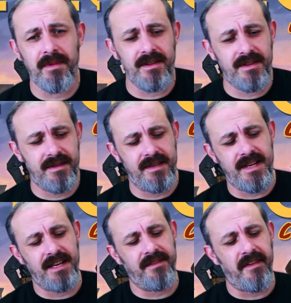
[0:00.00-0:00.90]
but
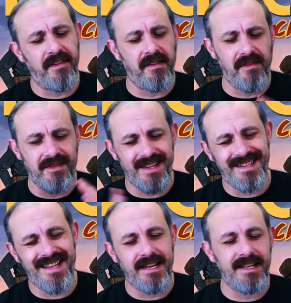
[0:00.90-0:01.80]
Detective, I think, for its
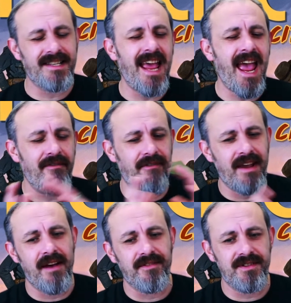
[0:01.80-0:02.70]
aesthetics and
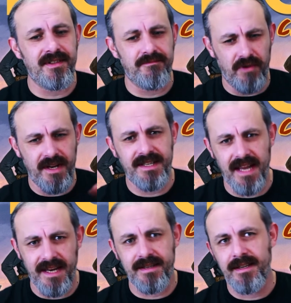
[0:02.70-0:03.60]
everything else, what it
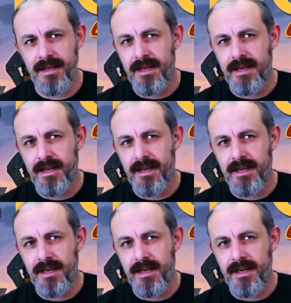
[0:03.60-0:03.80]
did,